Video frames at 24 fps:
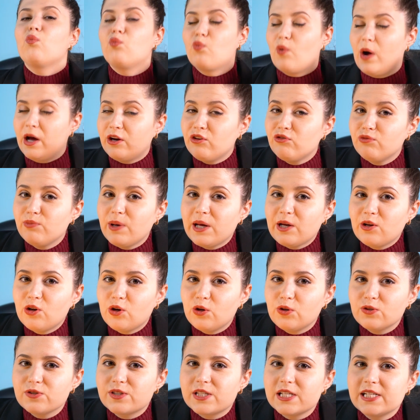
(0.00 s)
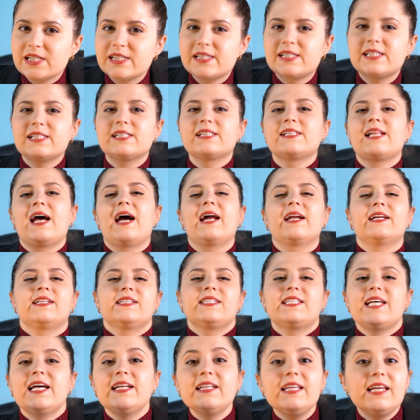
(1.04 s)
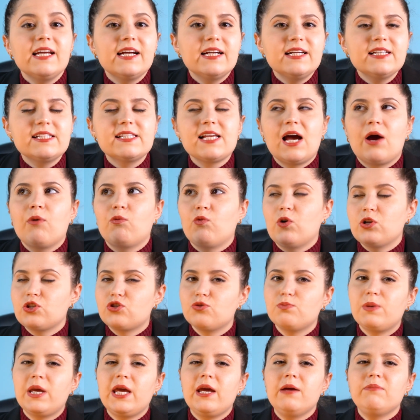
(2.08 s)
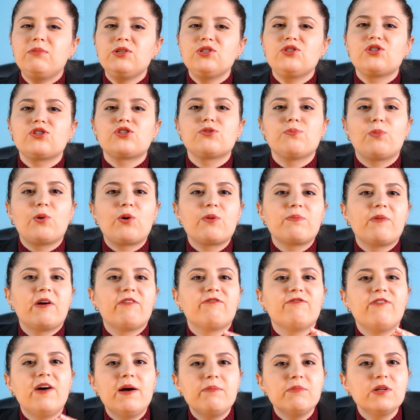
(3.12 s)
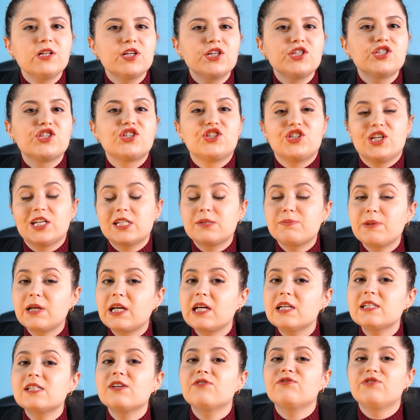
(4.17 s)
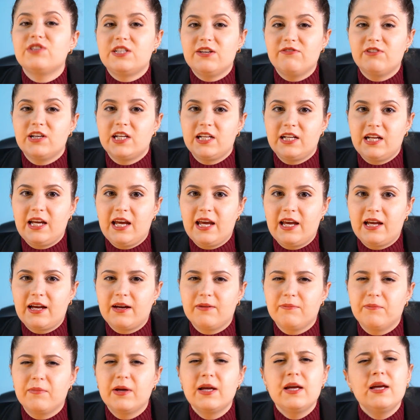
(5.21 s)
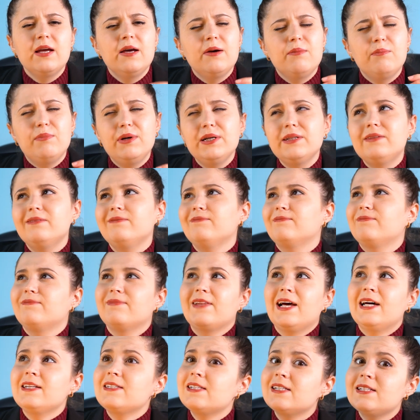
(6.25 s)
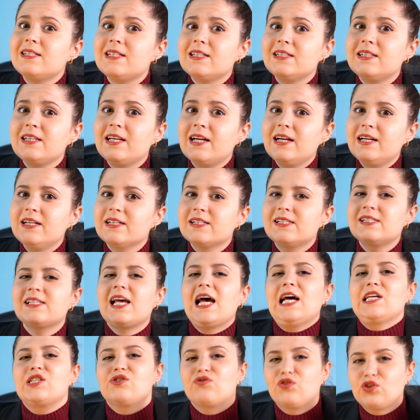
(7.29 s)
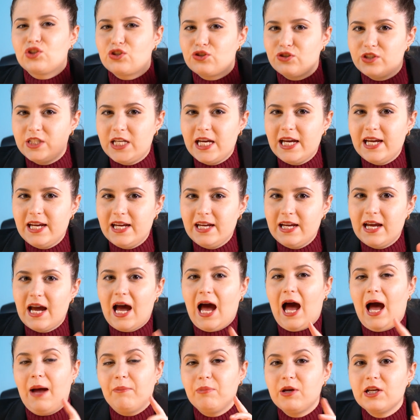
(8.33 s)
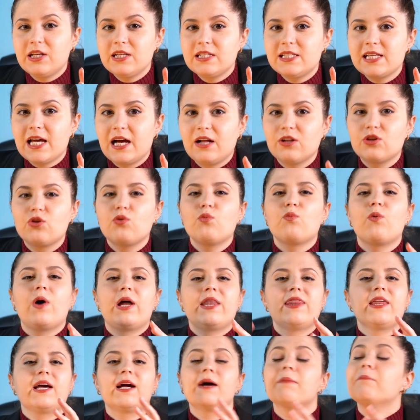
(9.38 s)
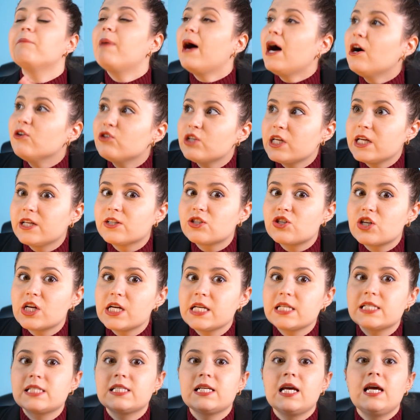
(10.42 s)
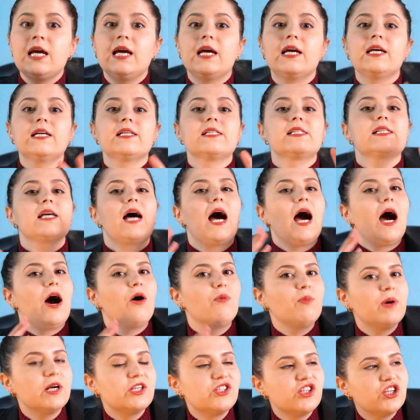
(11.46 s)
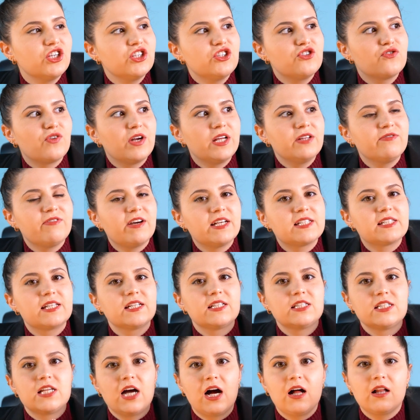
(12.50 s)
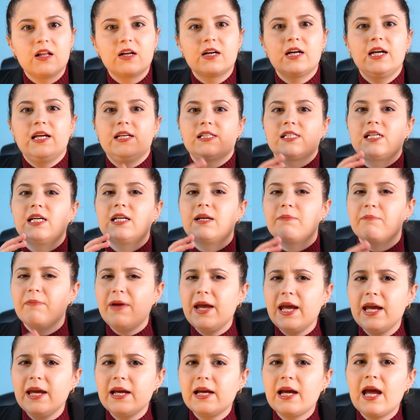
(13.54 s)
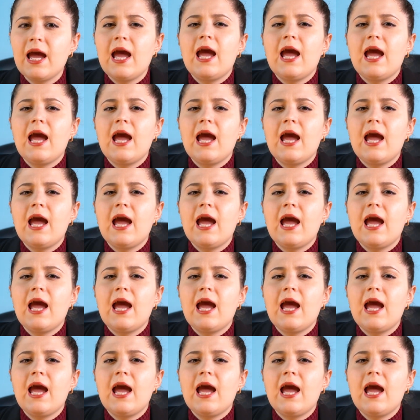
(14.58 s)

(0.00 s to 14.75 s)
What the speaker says: One of my goals is that in 10 years I want to be able to support my family just because of dividend income. But that's in 10 years. As for today, I'm gonna tell you what the compound interest is, how much each reinvested dollar is gonna make,